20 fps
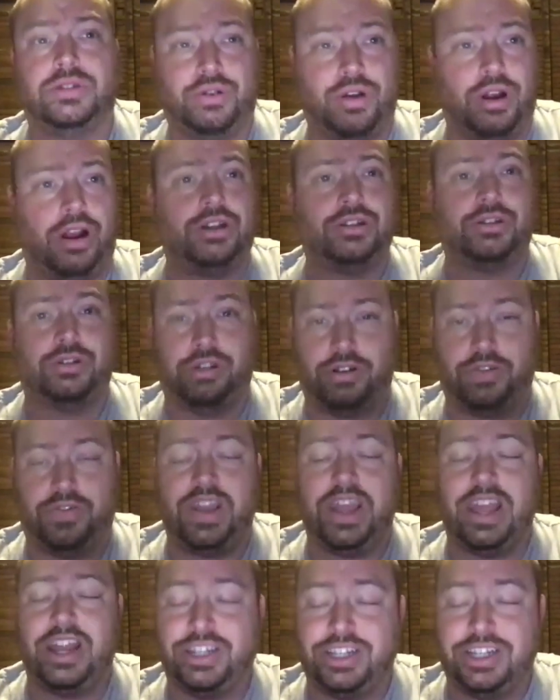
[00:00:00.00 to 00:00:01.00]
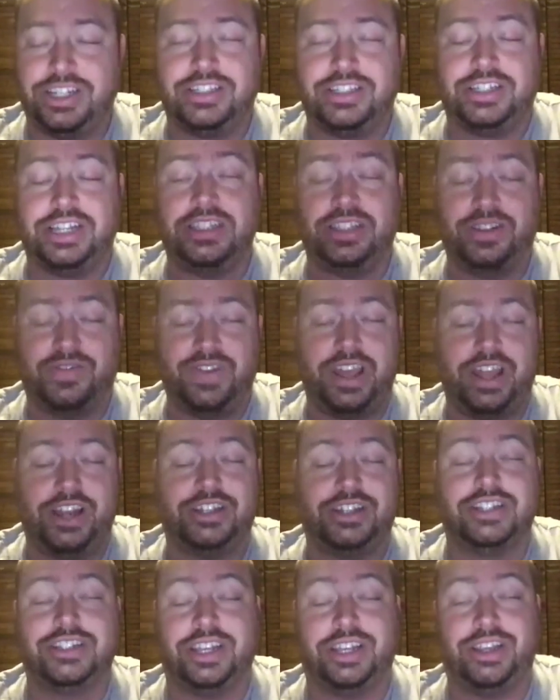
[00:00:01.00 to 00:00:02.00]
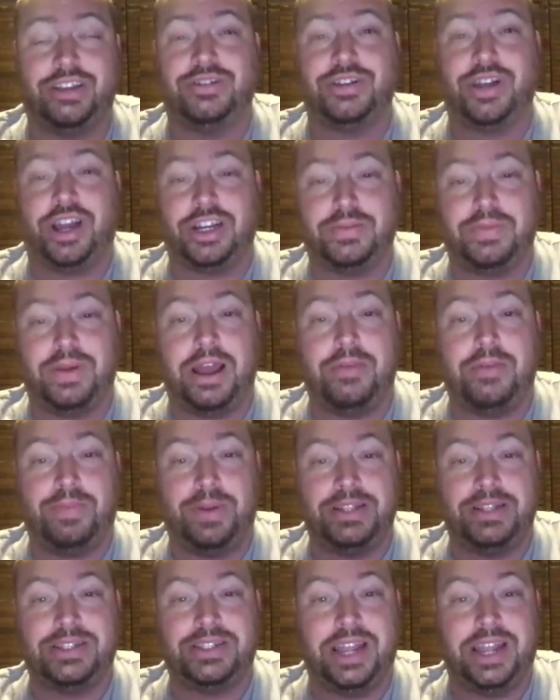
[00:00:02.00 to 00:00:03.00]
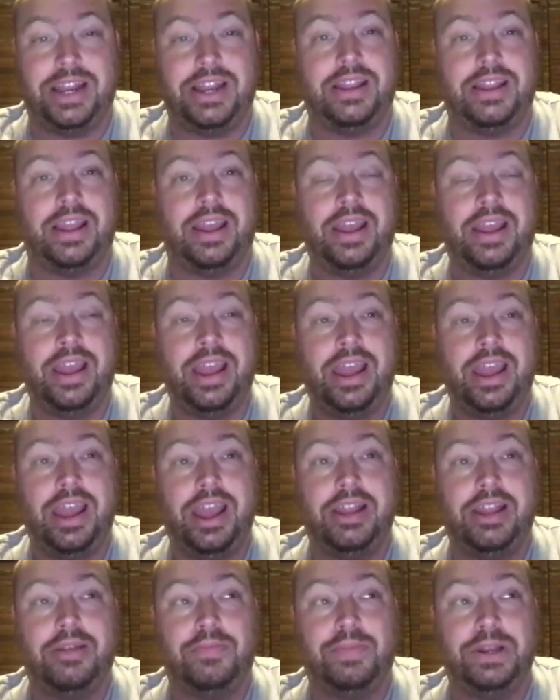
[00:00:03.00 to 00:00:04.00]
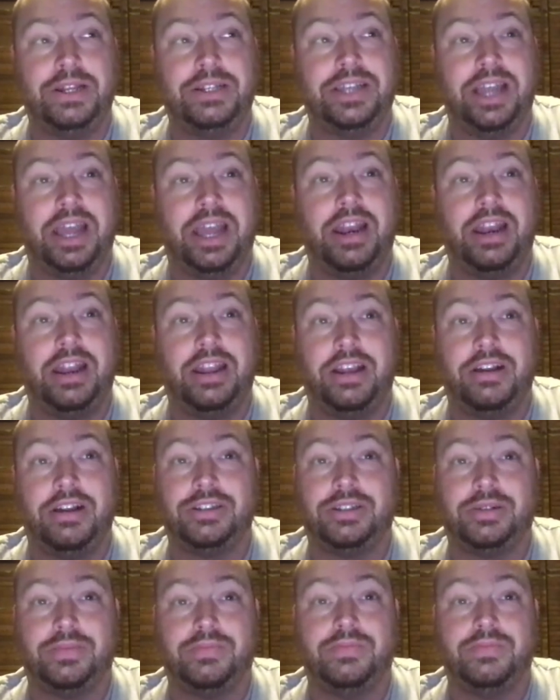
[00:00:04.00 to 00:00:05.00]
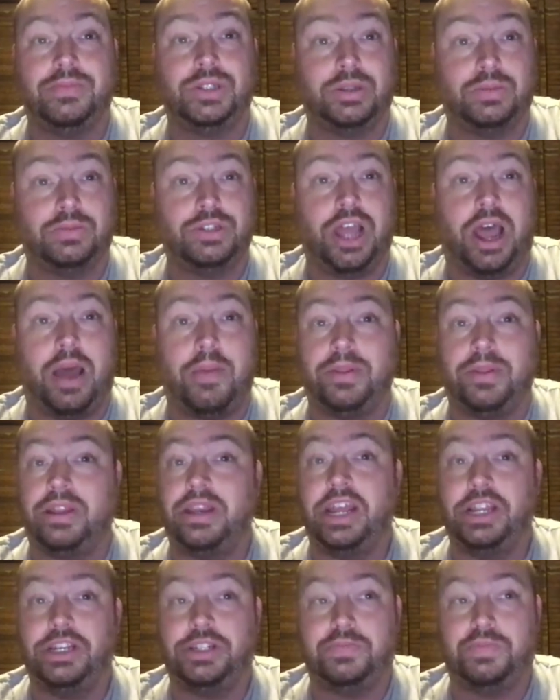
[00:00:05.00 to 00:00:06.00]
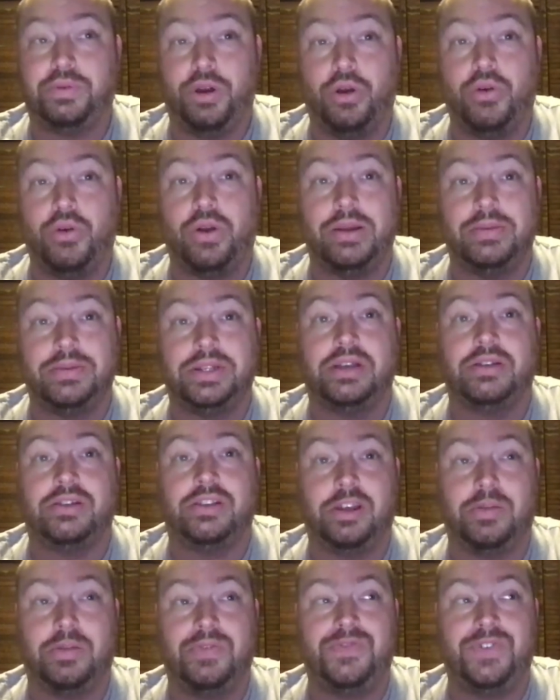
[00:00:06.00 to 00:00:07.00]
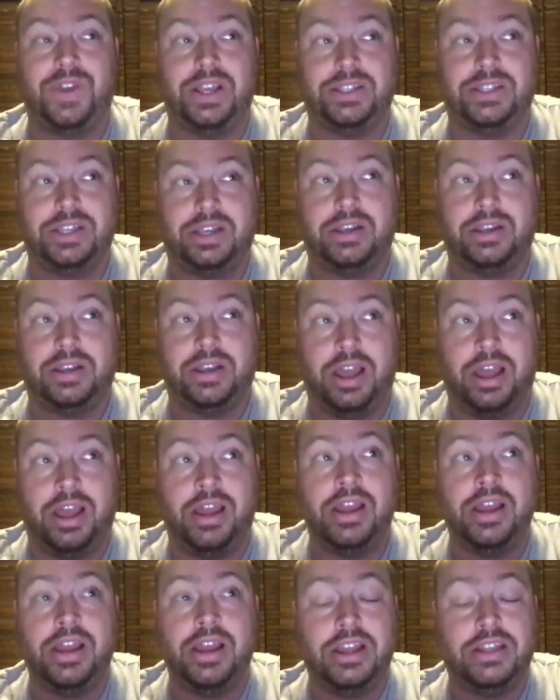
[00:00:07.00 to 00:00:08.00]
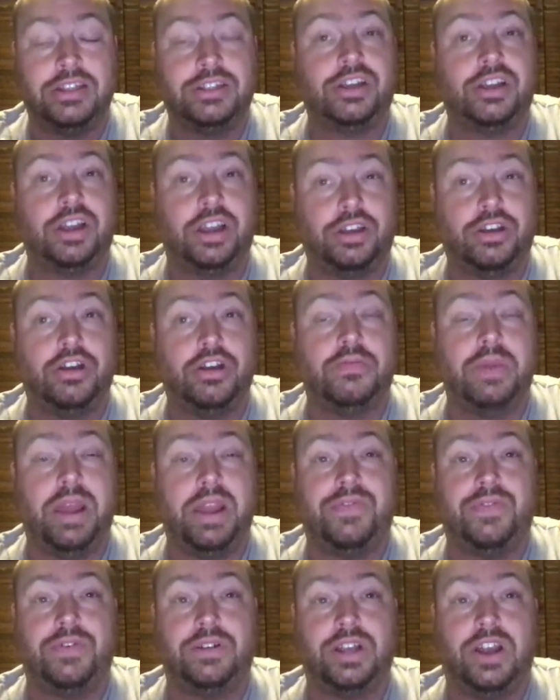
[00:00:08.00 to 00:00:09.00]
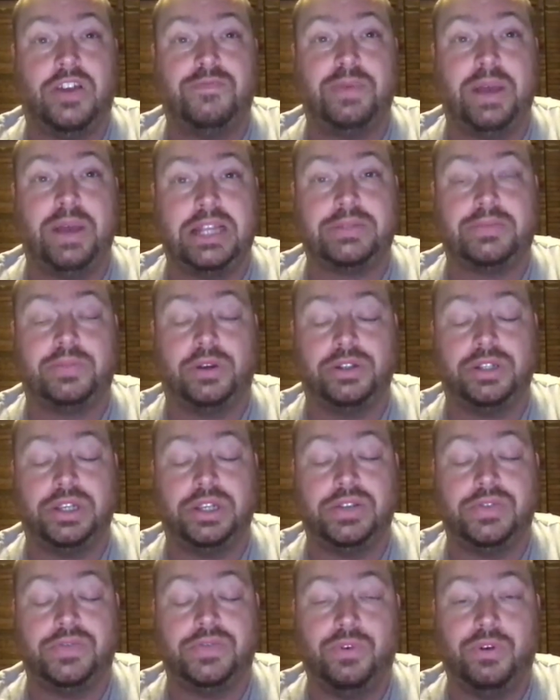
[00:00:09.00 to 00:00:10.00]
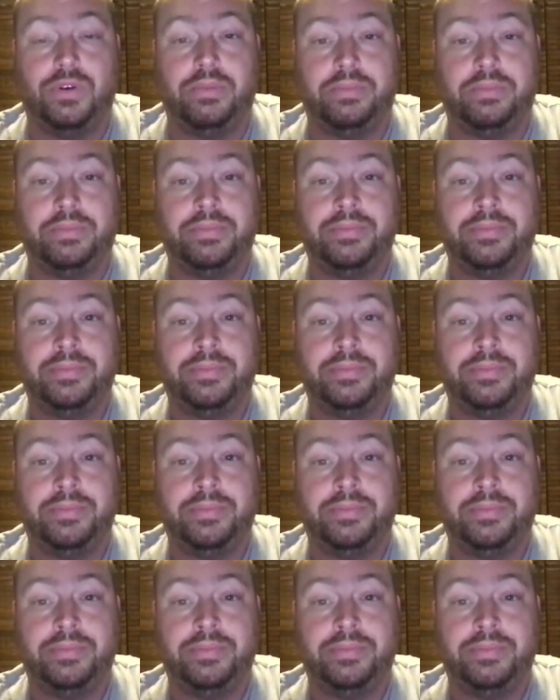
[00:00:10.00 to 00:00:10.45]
structural advantages, disadvantages, like you talked about Penn State and the and the Big Ten, and there's some some top of the nation programs that they'll be facing. Uh, could make for a tough basketball season for them.